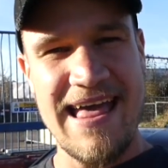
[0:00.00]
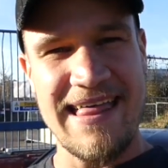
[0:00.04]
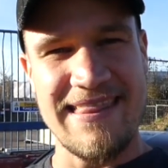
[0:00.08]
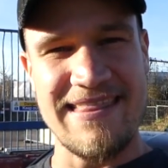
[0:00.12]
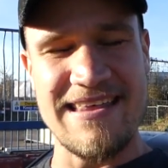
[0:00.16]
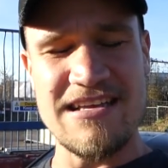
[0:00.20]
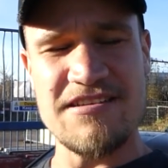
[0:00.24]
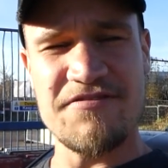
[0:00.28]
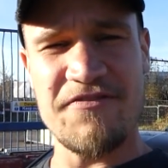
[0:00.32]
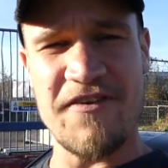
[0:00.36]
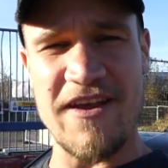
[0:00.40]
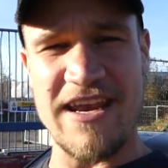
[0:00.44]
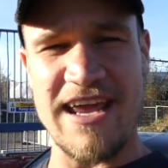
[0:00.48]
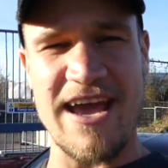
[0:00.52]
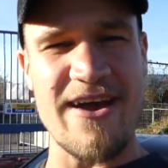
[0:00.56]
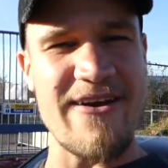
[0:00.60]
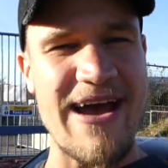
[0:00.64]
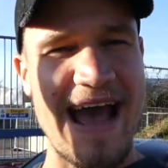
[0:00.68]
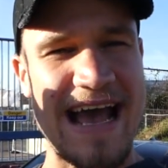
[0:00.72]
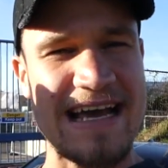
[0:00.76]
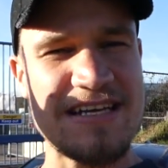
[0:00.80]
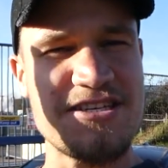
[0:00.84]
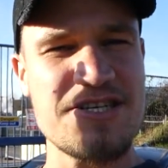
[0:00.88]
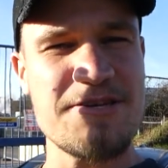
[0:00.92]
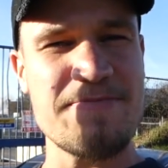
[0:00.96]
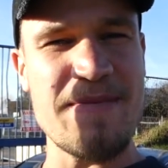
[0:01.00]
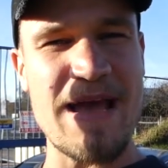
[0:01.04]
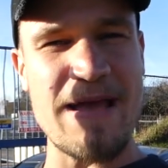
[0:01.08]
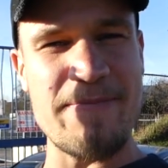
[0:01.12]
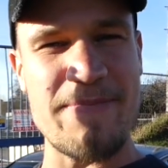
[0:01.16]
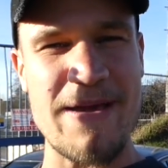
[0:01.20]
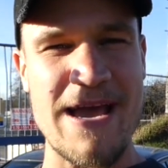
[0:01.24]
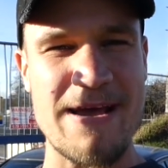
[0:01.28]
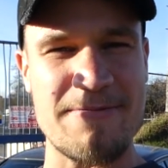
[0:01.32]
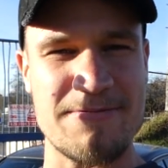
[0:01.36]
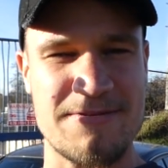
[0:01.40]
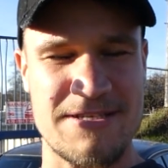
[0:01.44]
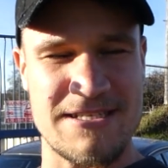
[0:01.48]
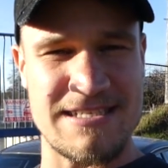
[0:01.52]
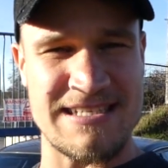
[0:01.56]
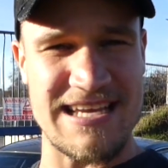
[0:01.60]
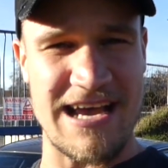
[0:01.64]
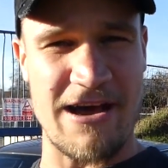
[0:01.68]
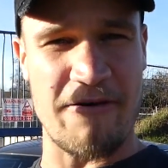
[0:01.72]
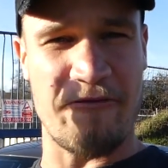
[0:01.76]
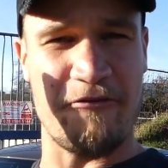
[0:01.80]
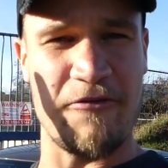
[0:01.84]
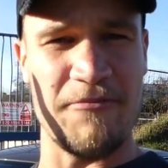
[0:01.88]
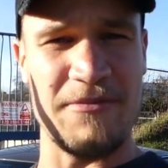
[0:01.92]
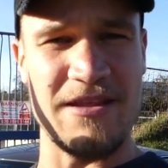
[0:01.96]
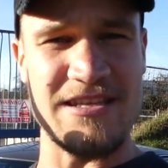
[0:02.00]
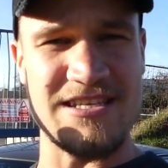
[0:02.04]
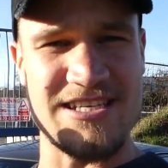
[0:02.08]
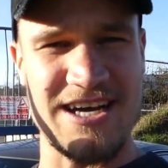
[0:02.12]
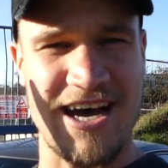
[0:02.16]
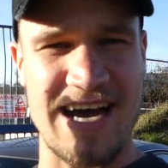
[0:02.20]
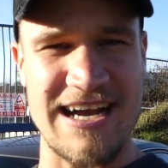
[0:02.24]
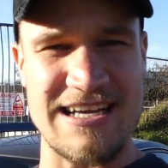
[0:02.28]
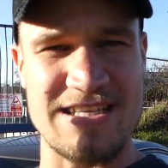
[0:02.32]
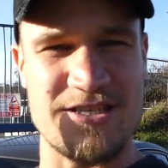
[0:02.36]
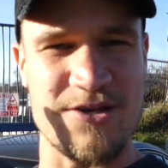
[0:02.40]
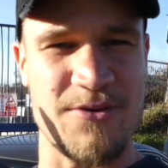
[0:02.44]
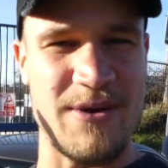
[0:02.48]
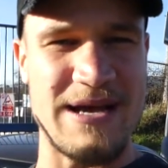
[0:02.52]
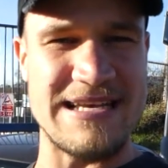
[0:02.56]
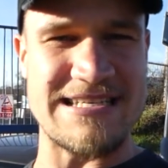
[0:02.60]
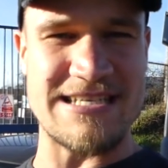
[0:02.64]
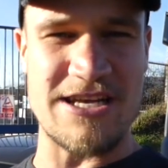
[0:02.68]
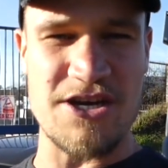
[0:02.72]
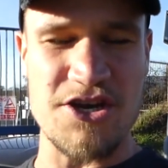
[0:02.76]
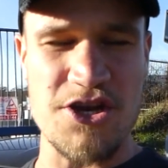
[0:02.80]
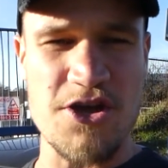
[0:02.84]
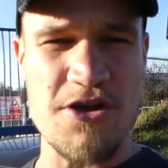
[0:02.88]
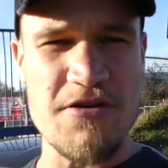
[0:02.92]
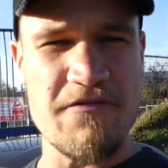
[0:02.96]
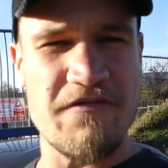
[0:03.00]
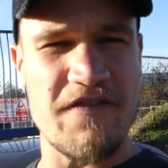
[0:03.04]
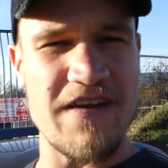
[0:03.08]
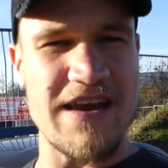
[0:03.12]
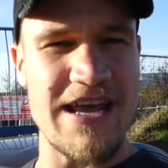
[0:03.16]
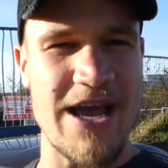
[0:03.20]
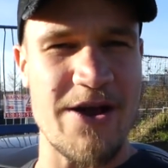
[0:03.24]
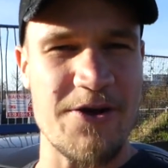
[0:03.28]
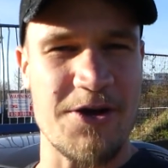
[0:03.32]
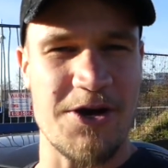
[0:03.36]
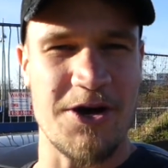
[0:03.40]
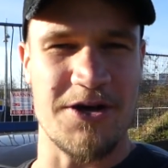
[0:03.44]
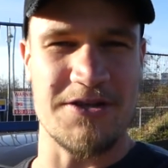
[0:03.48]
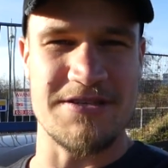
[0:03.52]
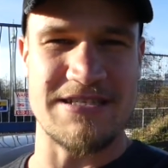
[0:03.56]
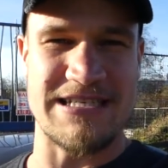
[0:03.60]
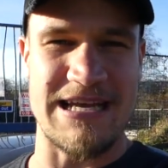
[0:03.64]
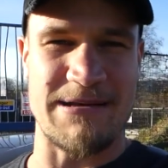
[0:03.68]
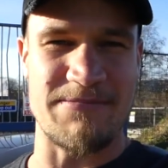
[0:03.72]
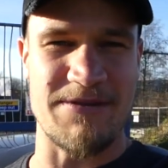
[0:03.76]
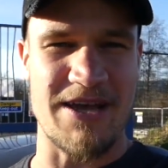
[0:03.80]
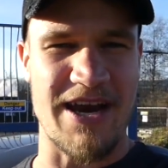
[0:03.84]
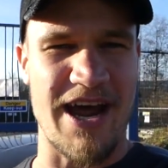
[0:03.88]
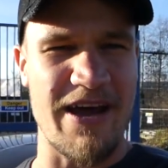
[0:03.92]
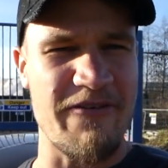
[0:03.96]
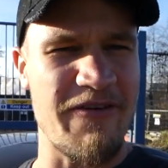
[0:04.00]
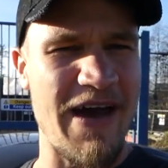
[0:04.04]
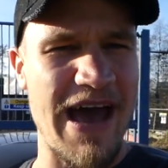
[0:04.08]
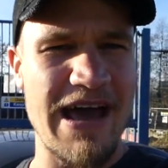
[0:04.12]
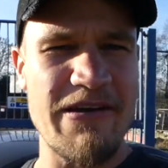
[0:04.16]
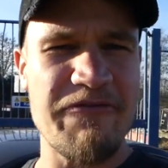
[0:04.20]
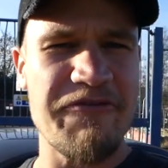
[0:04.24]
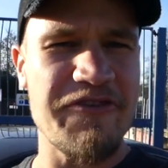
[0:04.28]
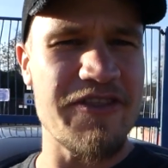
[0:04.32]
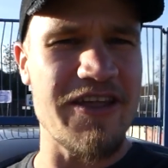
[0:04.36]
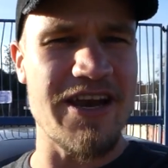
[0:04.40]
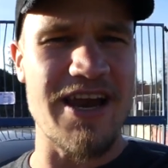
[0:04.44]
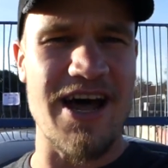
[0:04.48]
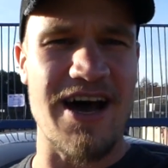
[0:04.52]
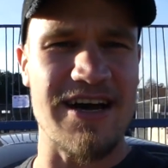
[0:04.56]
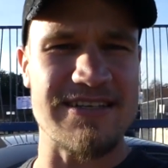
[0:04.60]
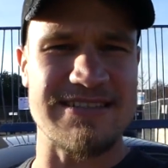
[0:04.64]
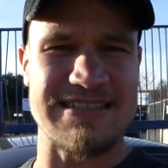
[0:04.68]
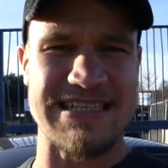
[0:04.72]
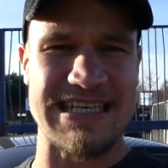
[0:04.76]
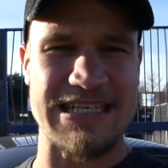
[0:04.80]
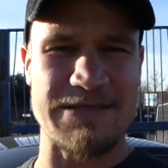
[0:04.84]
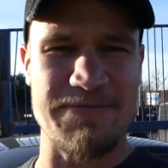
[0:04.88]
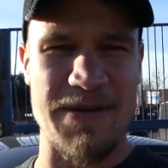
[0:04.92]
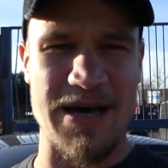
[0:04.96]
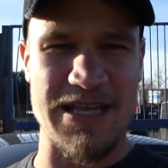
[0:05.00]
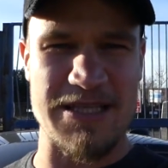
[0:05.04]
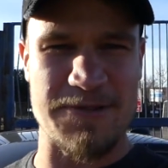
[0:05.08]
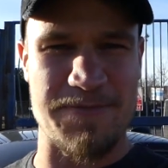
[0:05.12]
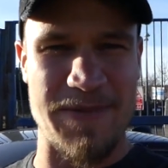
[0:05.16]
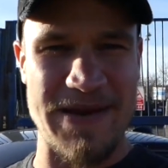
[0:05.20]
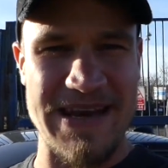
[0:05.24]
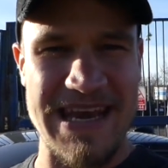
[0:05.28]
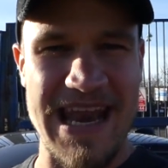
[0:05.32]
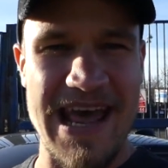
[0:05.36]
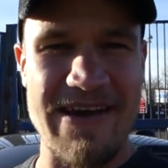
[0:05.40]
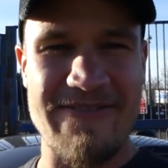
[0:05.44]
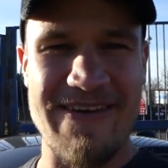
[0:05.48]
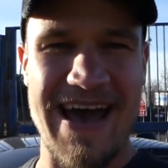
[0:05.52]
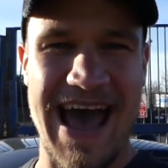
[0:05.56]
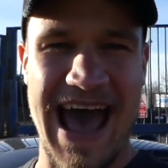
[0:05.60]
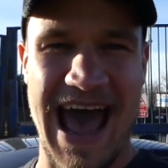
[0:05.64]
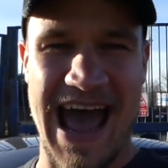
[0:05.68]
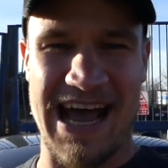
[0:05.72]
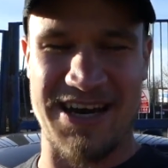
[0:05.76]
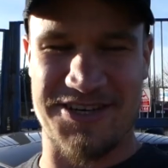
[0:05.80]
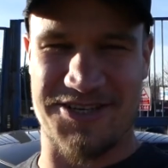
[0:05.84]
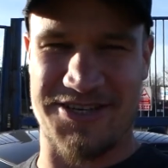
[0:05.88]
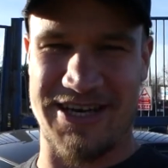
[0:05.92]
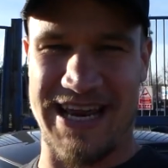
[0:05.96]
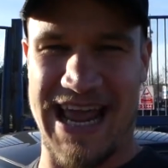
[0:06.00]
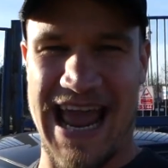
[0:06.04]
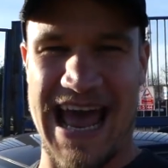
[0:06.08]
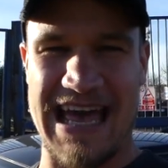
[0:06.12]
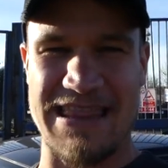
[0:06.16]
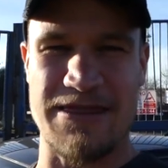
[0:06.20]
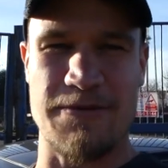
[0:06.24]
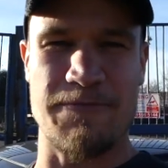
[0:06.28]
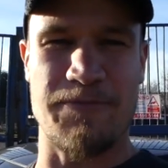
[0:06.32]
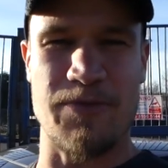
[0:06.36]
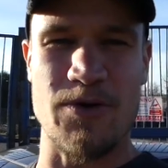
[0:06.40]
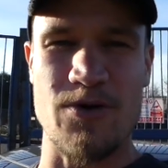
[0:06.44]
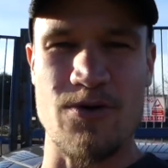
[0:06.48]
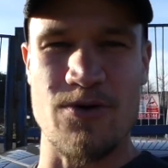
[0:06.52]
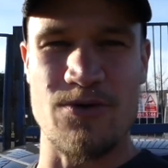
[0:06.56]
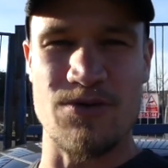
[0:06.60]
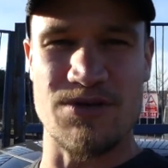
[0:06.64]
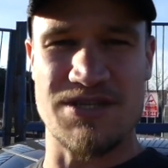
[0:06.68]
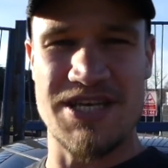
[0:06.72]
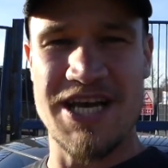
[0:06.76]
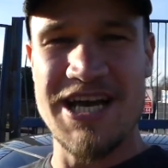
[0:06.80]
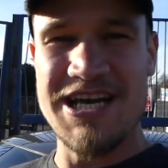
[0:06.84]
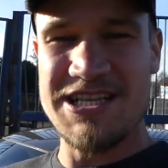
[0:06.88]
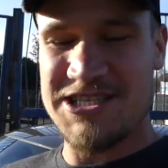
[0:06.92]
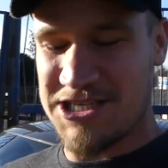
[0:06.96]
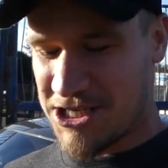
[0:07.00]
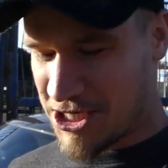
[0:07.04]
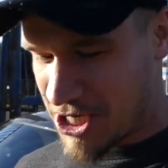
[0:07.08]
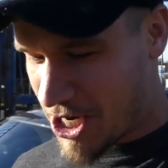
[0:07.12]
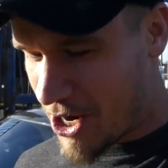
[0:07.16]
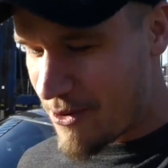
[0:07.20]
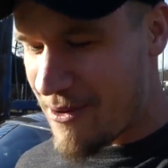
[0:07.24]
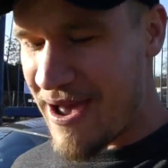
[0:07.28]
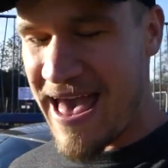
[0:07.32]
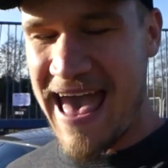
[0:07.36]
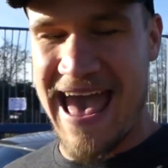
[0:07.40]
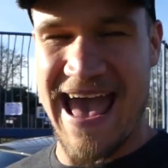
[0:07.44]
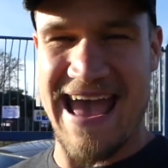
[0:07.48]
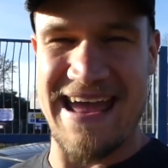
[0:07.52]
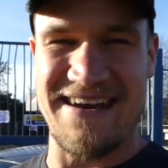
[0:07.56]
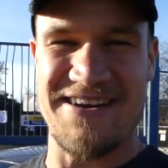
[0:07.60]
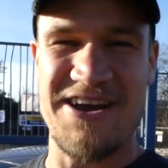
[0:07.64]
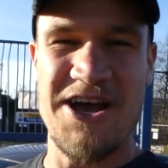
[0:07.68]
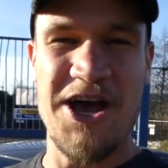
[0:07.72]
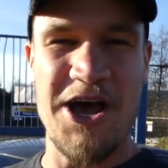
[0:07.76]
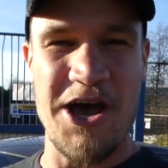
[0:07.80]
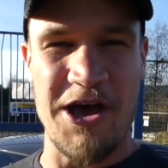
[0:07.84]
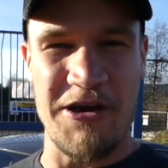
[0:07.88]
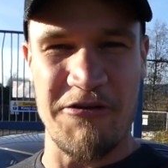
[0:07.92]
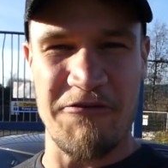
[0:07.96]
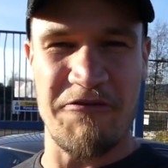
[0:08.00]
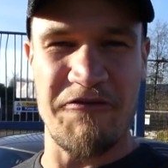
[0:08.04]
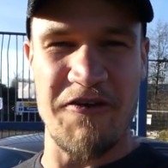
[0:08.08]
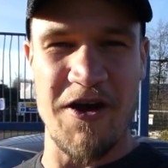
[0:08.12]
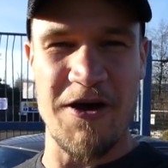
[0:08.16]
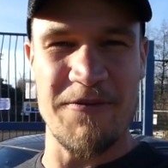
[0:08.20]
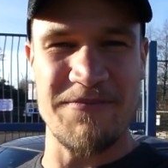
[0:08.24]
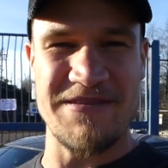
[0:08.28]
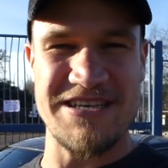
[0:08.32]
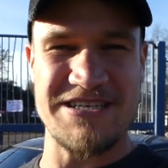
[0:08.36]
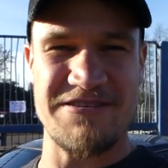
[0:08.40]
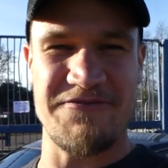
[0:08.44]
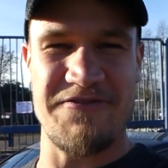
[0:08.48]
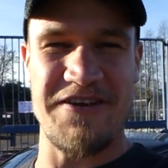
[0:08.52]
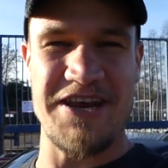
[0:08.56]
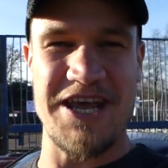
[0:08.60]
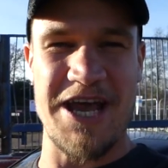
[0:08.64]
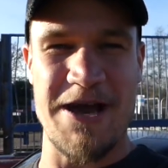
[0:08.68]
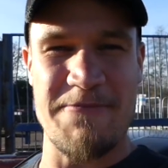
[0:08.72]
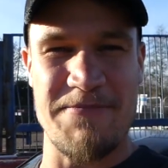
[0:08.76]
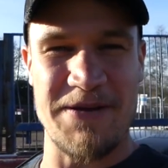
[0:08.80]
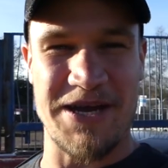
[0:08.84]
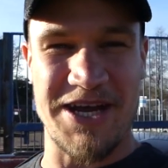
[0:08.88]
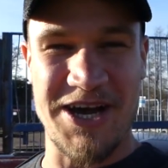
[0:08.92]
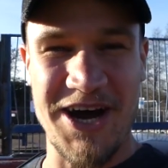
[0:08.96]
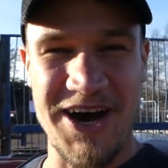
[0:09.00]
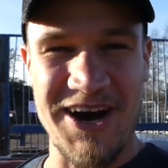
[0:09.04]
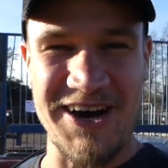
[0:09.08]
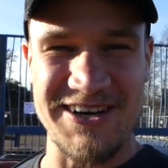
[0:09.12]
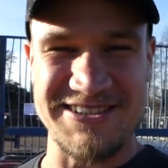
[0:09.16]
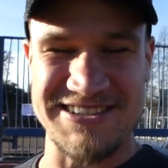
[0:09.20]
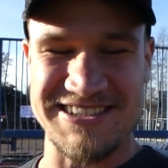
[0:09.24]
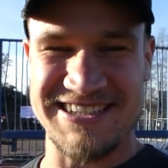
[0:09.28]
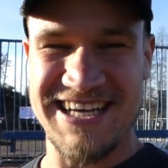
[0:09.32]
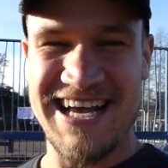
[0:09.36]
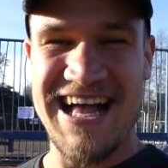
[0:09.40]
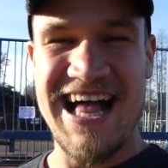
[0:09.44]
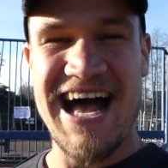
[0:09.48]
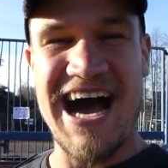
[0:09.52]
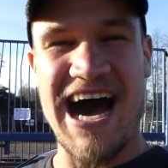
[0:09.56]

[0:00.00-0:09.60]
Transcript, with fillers: This video, as you may be able to tell from the title, is a new video concept that I've had for the last six months but never actually had the balls to go ahead and film this video because